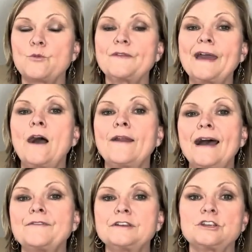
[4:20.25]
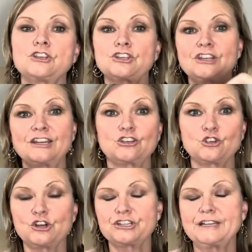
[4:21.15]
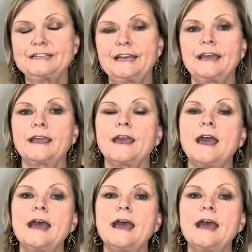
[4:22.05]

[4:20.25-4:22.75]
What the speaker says: without having to sit, search, and dig.